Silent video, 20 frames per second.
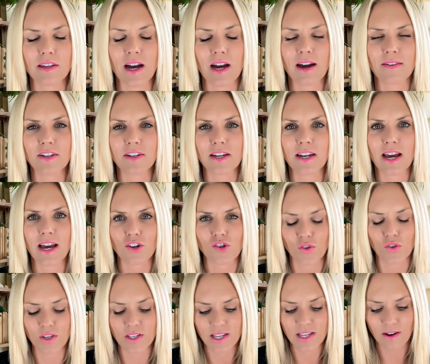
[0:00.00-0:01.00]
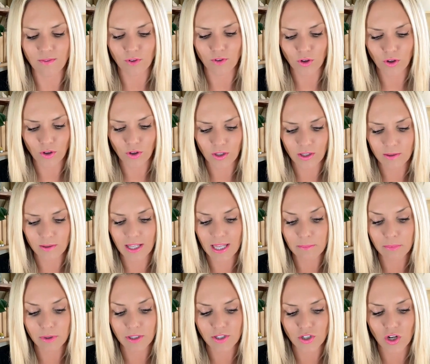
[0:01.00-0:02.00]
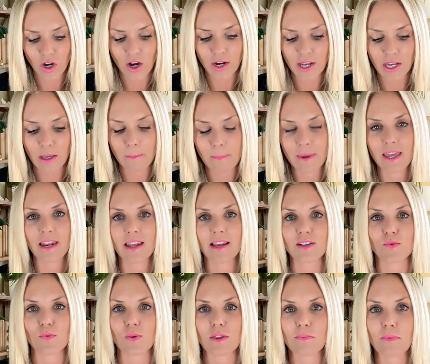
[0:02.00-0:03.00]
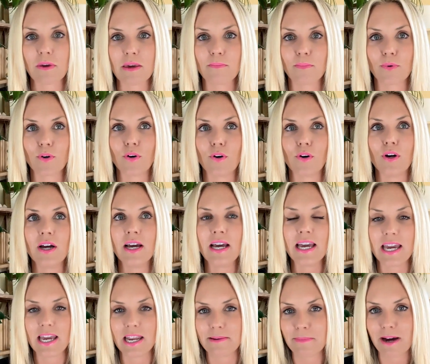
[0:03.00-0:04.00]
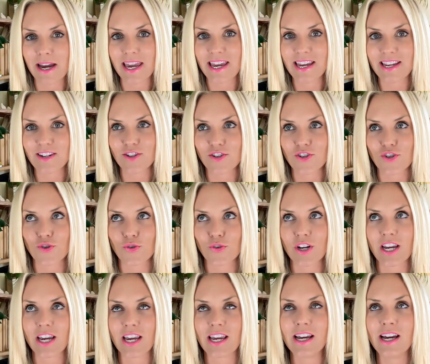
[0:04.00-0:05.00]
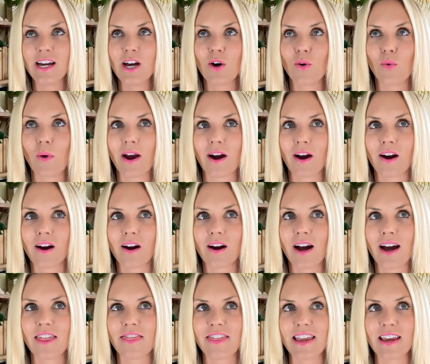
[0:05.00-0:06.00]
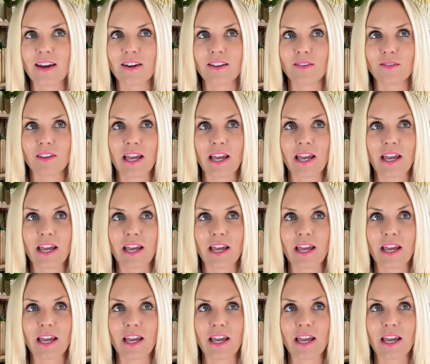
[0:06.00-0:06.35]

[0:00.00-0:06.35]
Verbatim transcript: I've done actually several like platonic meetings with people in my industry where I think uh,